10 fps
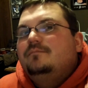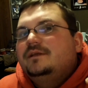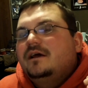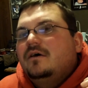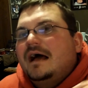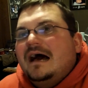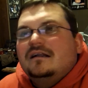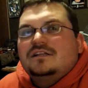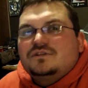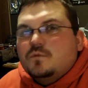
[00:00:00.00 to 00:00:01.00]
you know,
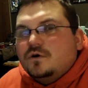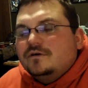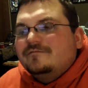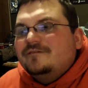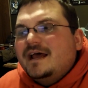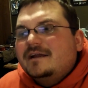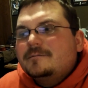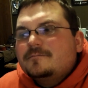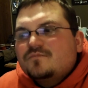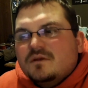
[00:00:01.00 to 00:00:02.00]
out of this world effect,
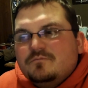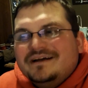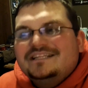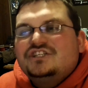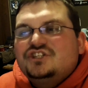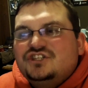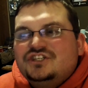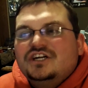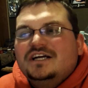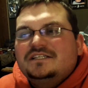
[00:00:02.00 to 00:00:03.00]
but it's
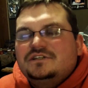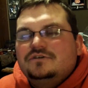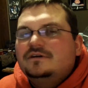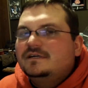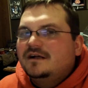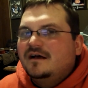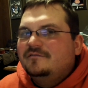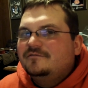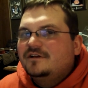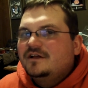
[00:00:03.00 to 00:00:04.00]
just good
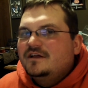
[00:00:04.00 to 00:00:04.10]
enough